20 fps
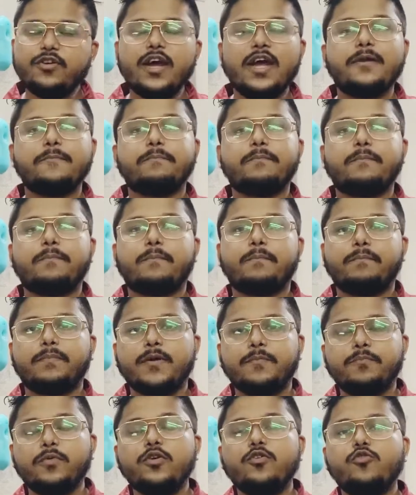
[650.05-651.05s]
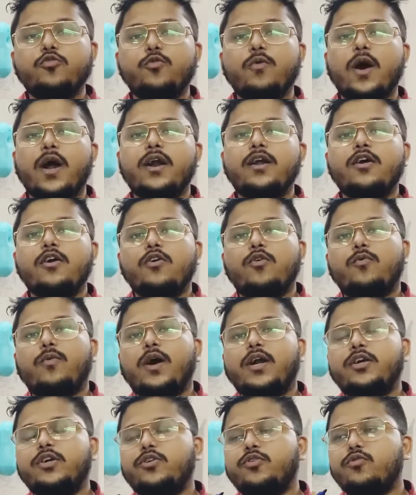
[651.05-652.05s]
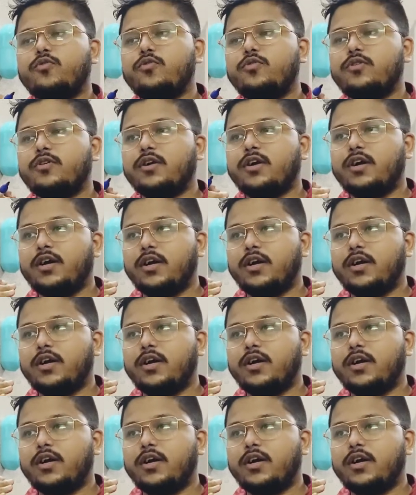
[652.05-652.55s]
and people who are want to